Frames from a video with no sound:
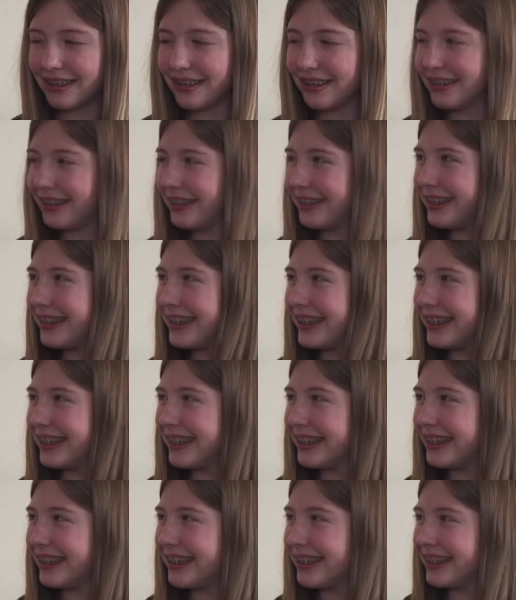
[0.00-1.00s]

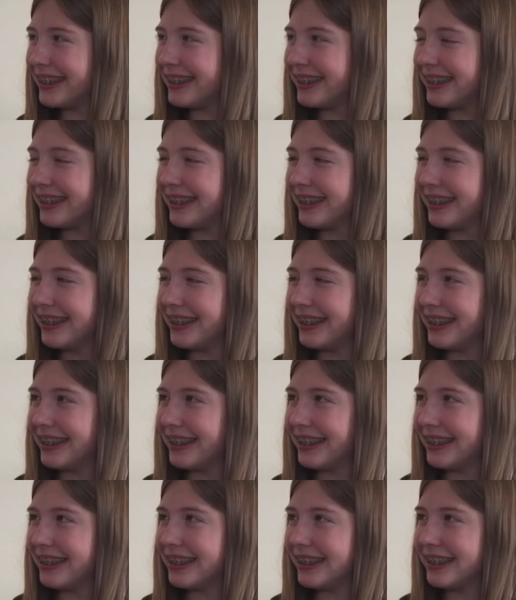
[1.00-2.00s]

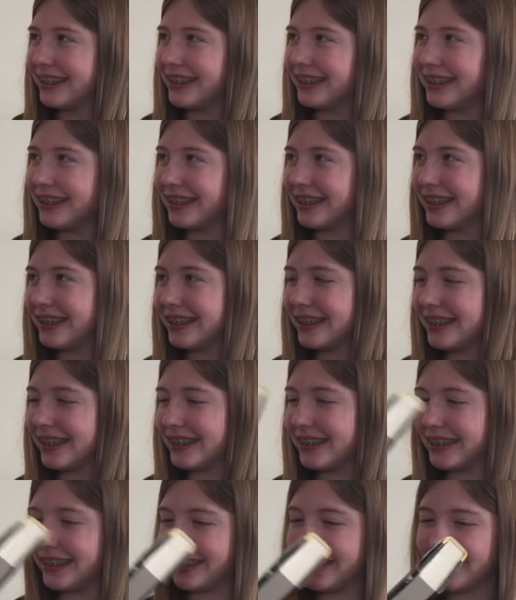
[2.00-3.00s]

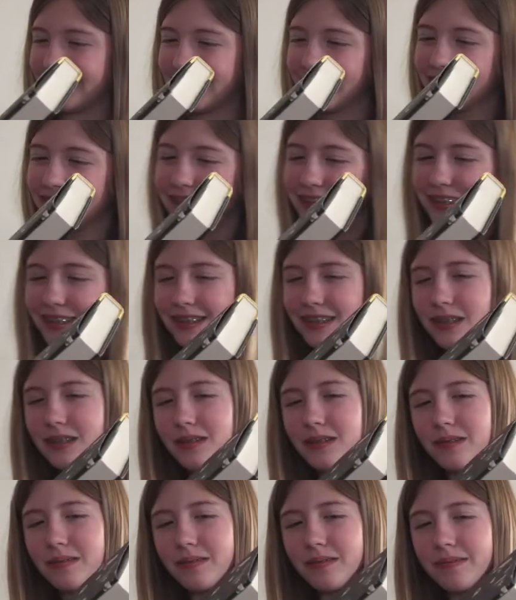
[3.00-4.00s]

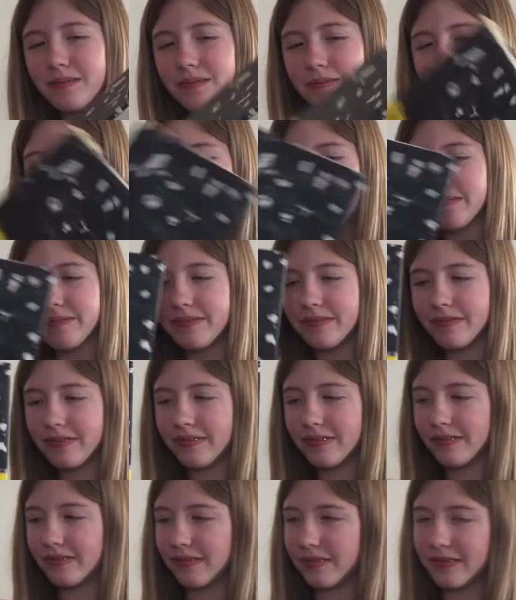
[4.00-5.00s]

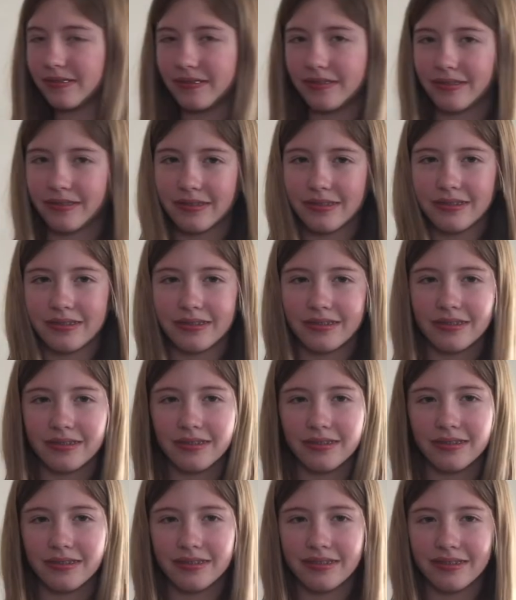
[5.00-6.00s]

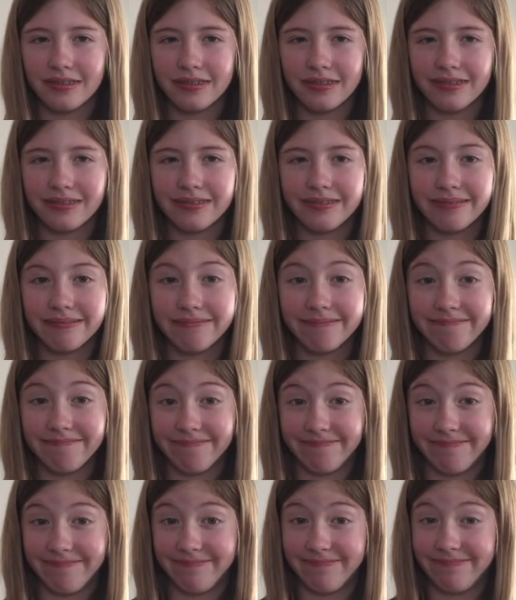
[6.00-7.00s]

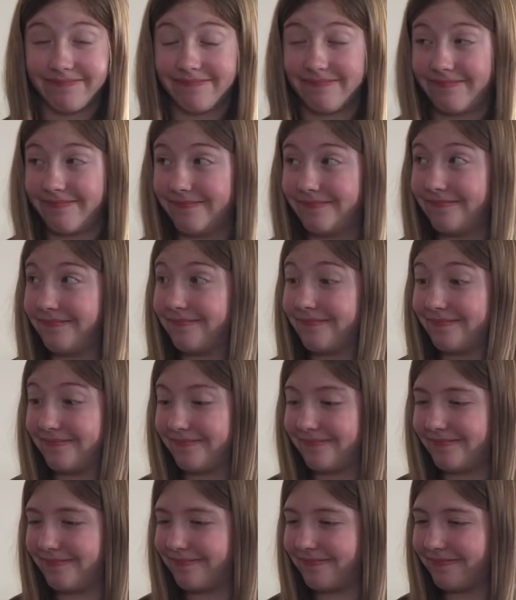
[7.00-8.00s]
(silent)